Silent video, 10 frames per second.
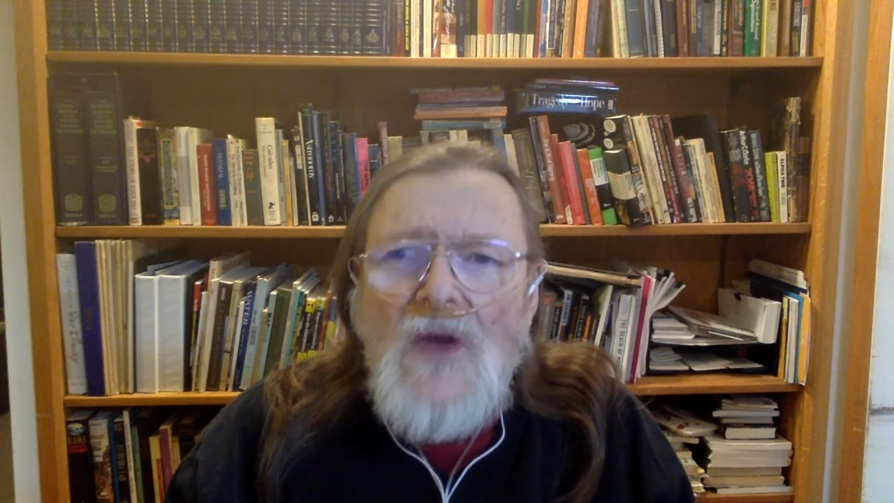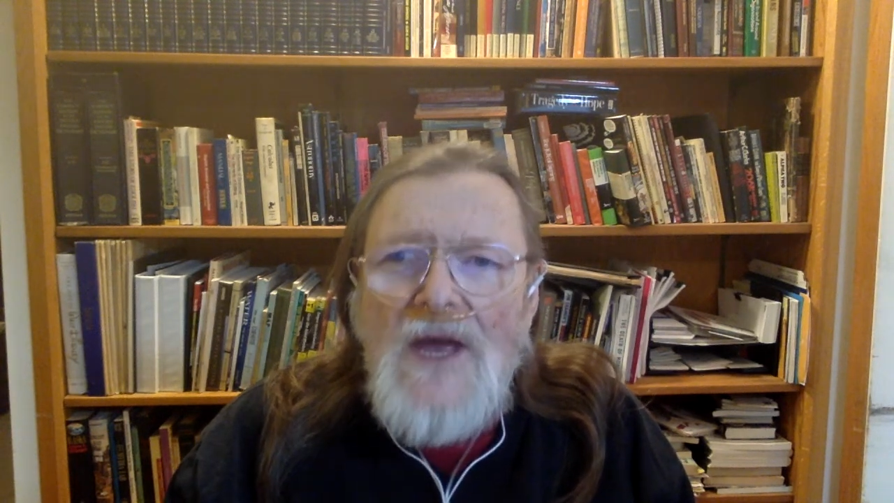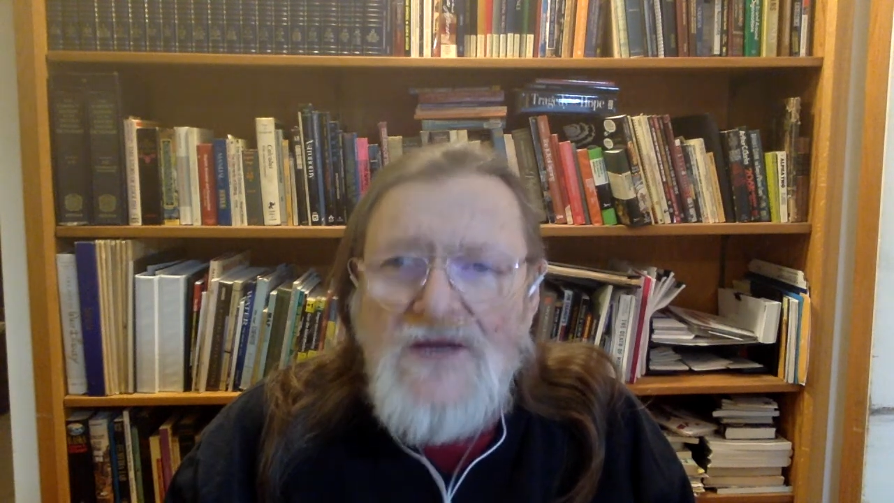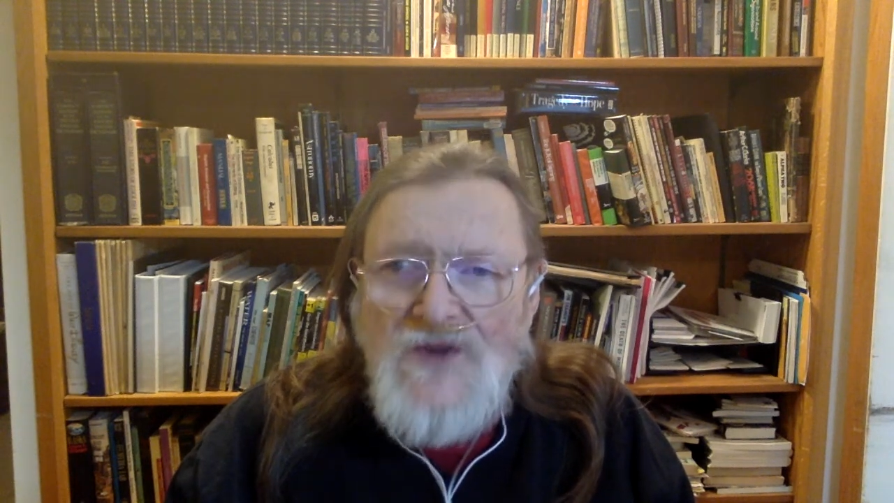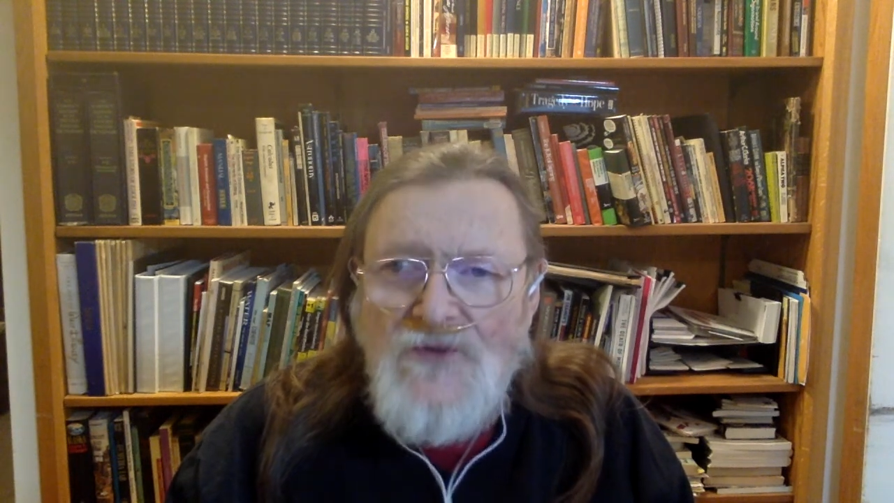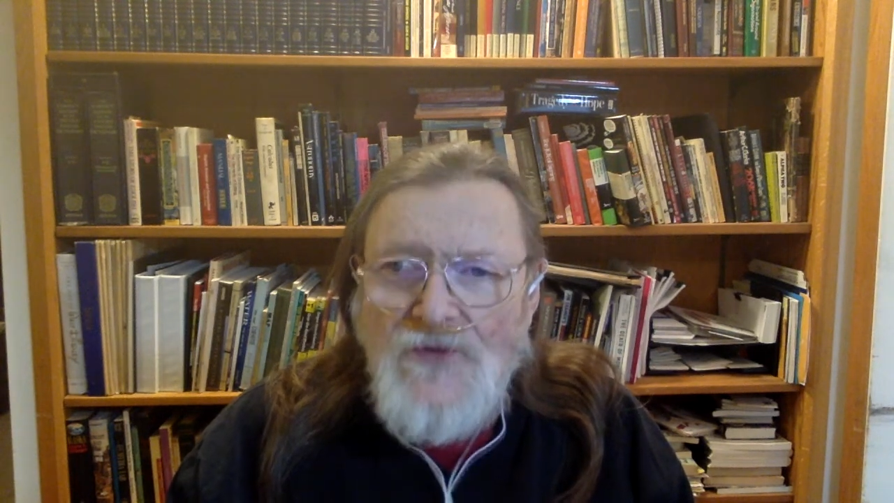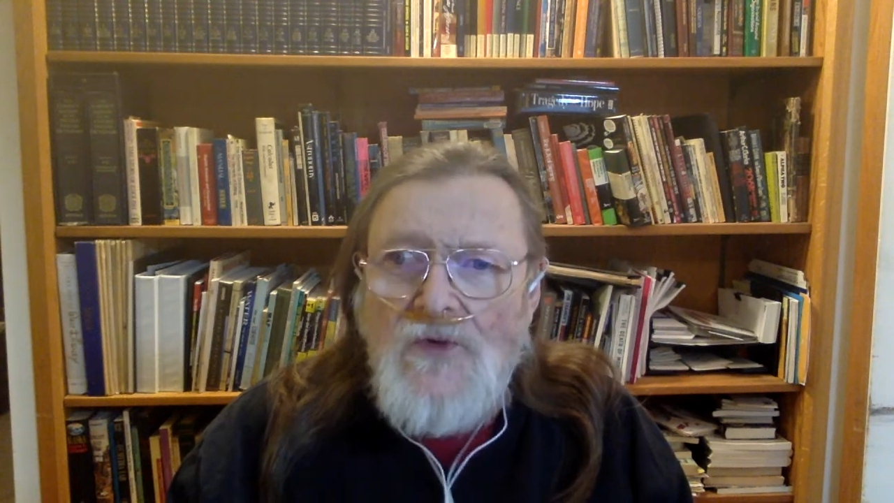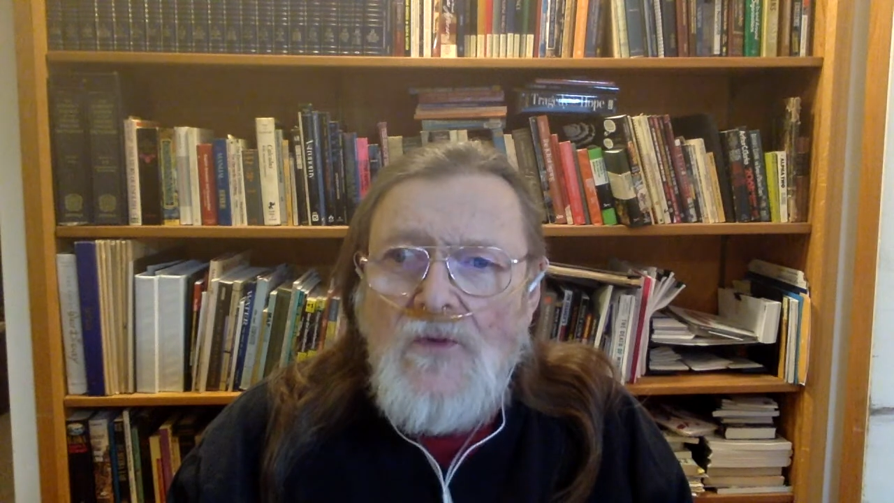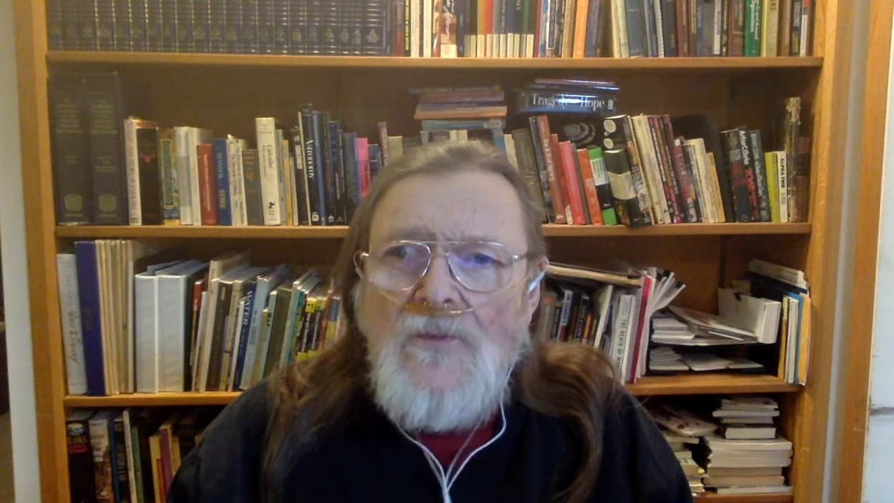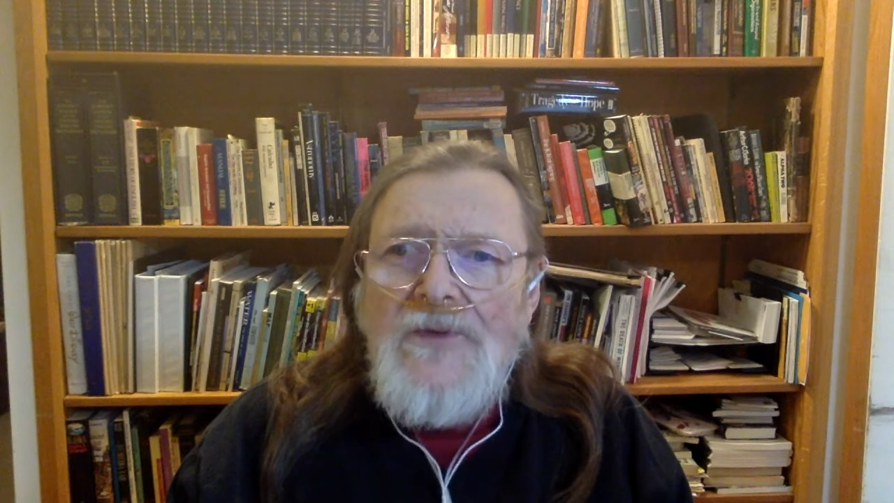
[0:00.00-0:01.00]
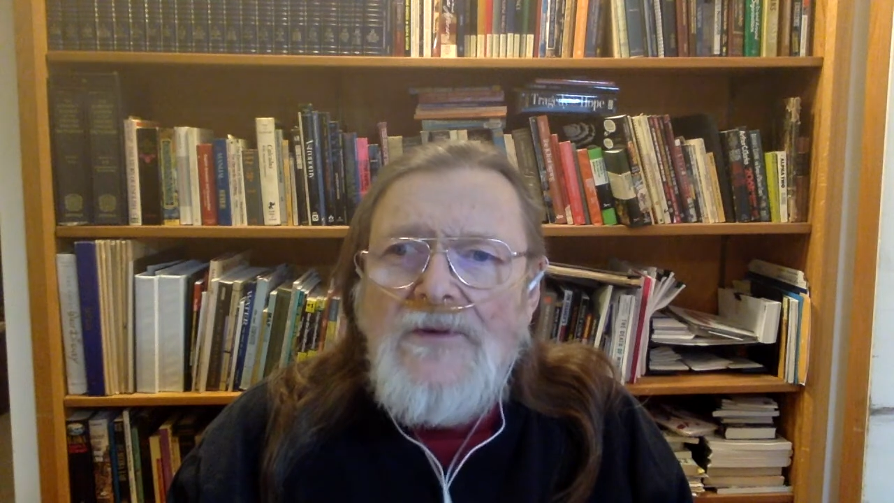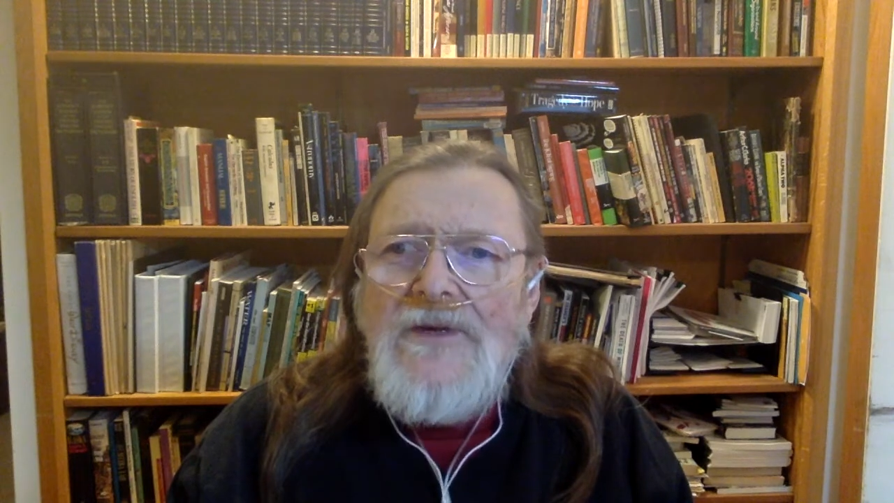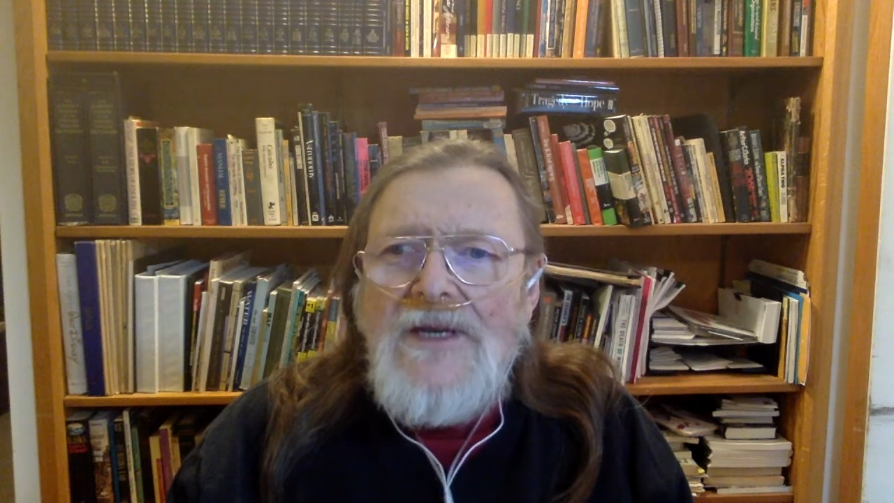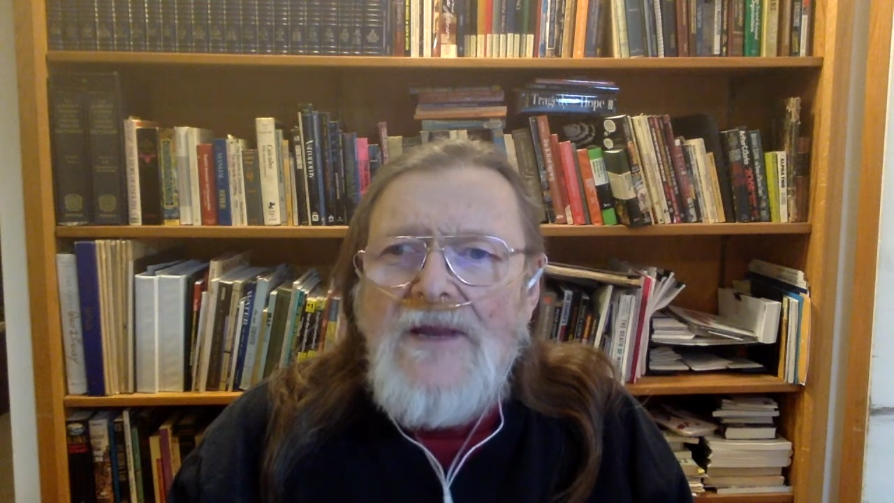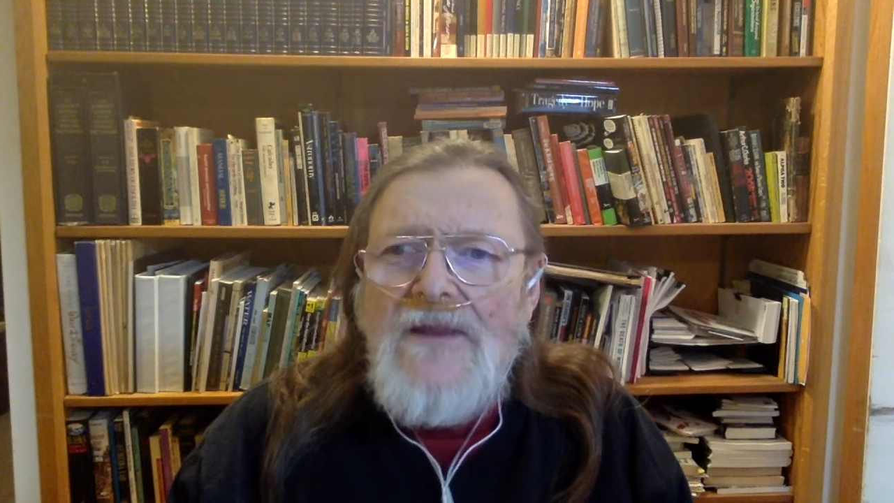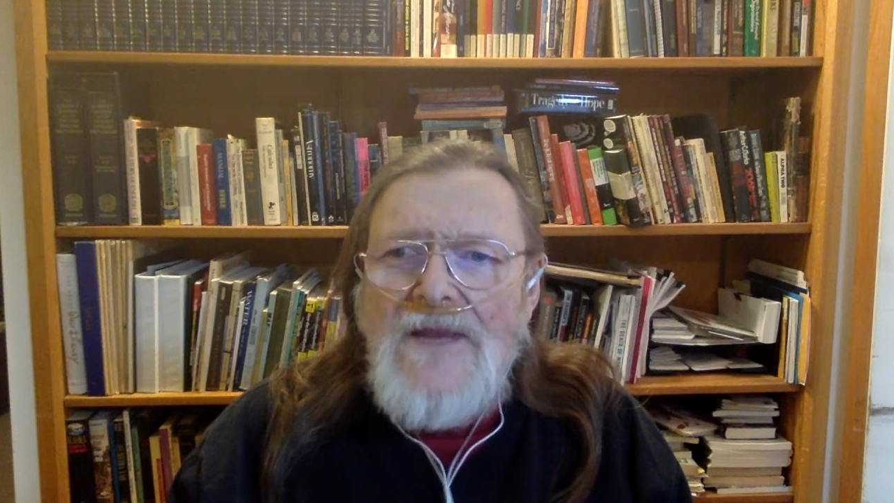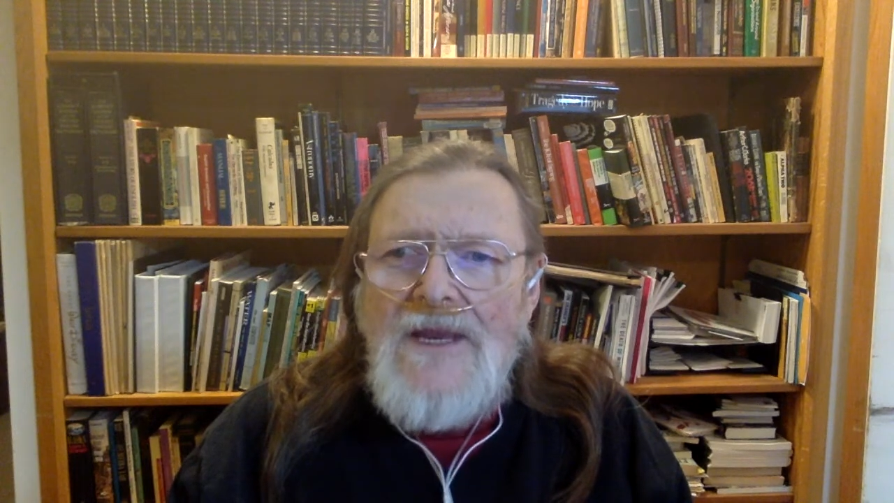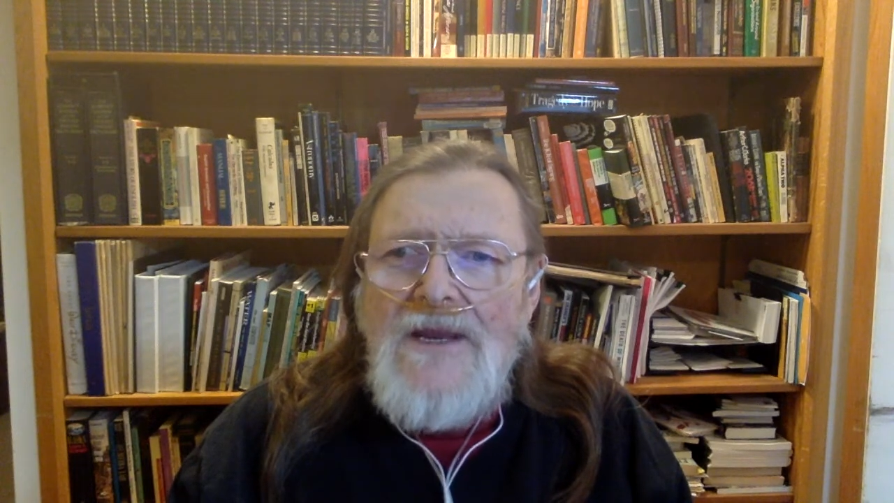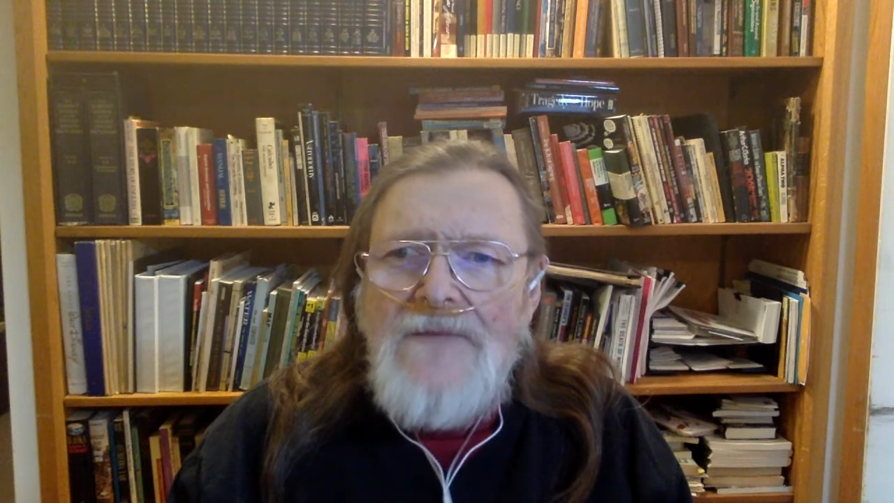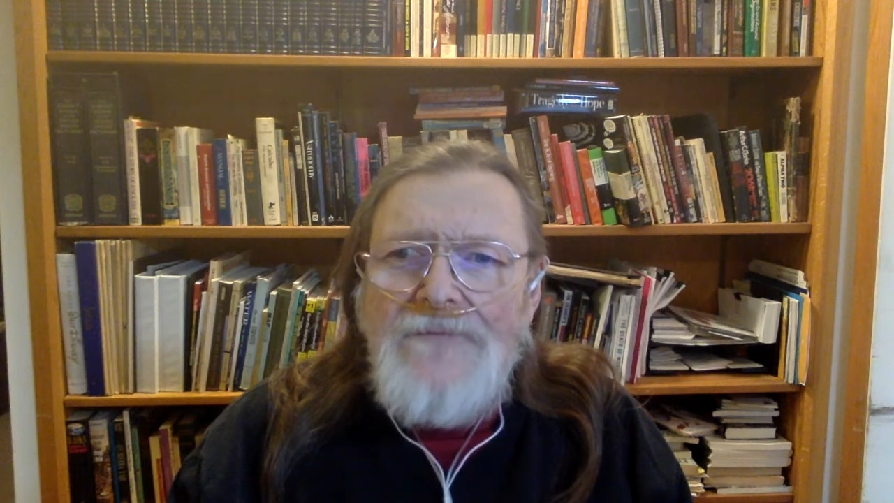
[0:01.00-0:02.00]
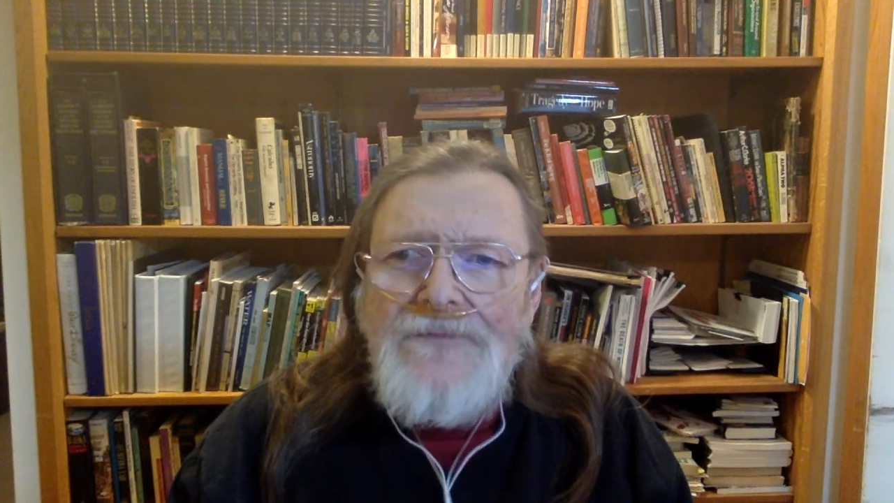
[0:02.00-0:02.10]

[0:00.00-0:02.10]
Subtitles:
As a group in the